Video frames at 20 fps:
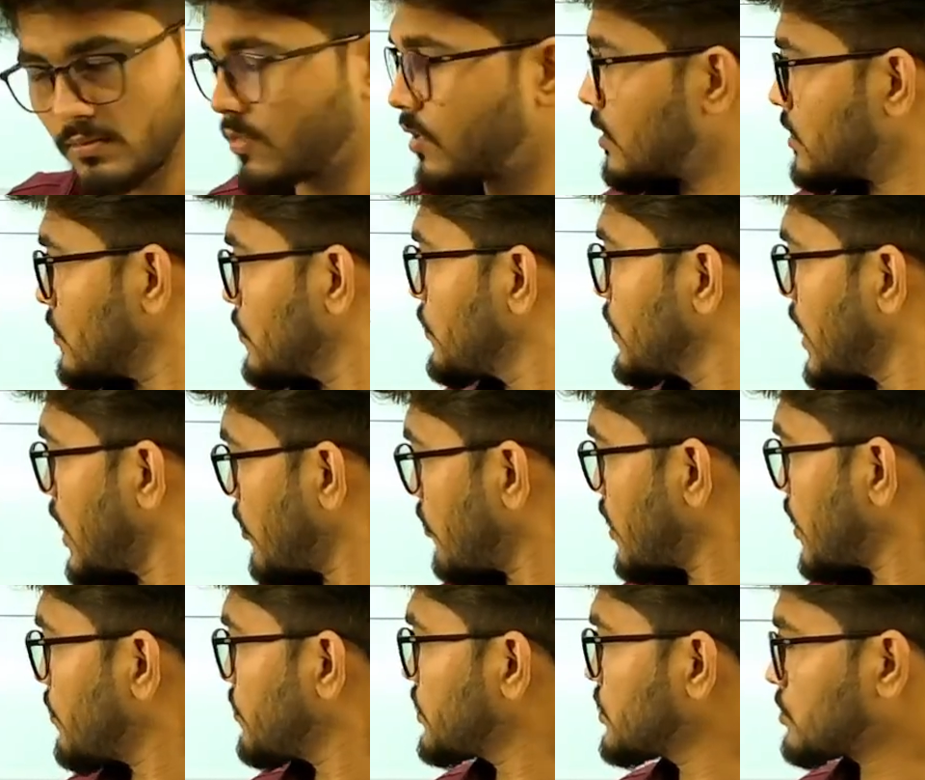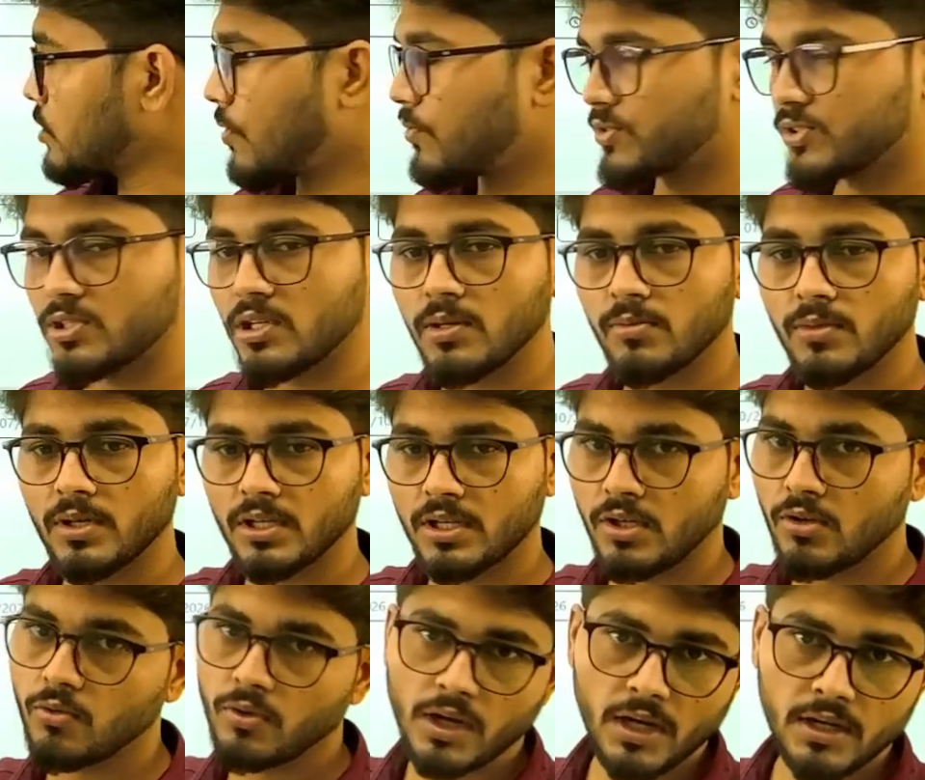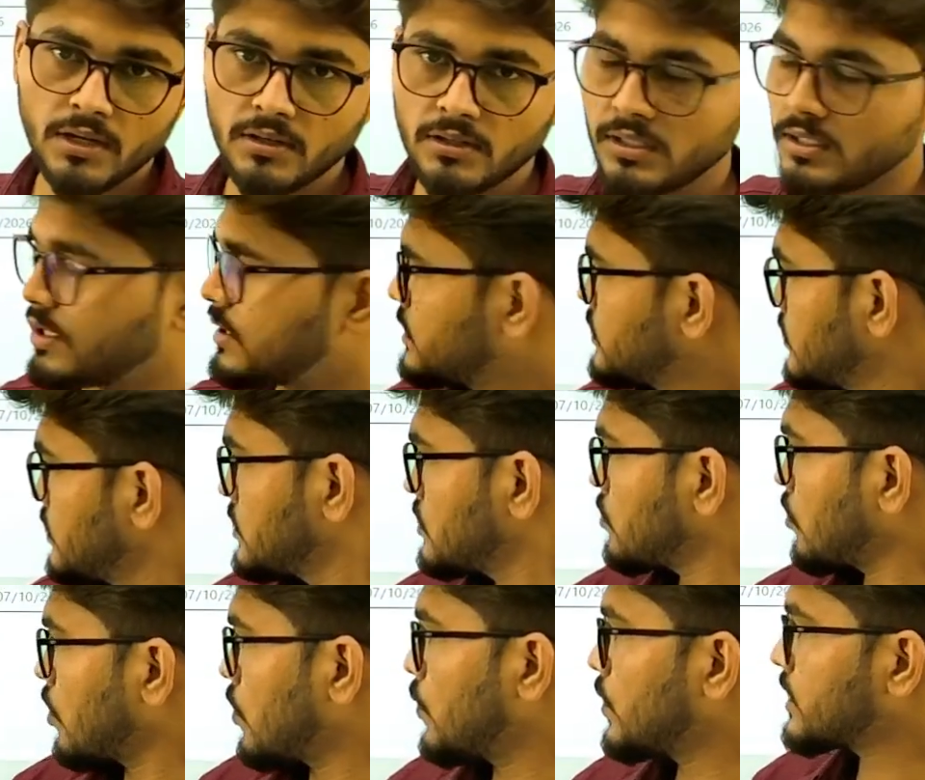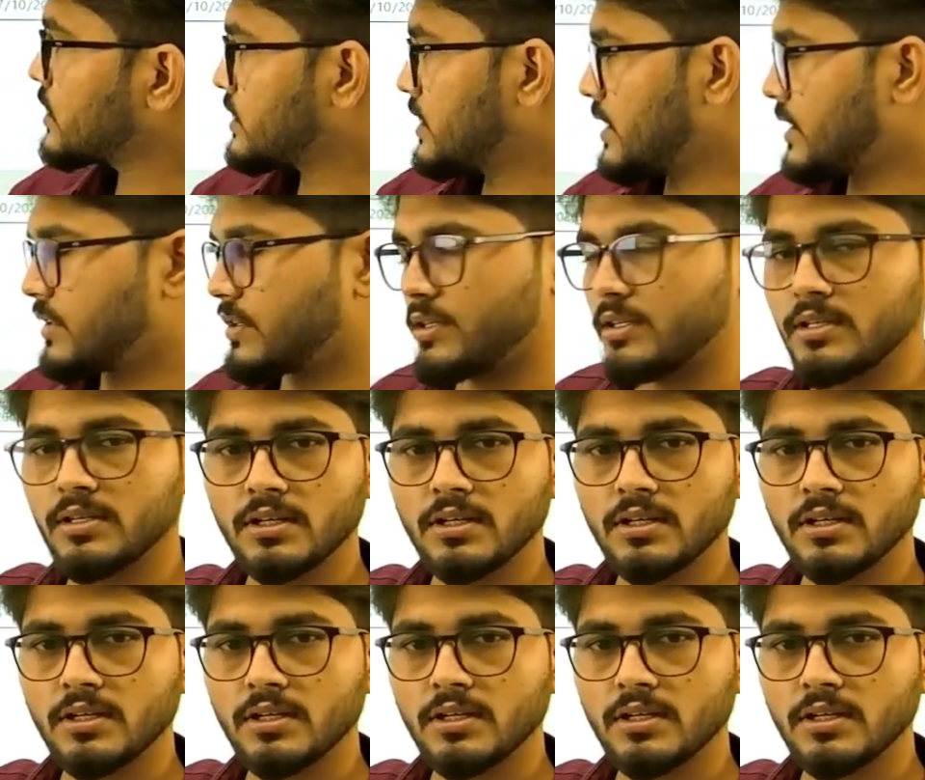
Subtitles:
we have kept this optional, but you can, this is always ticked.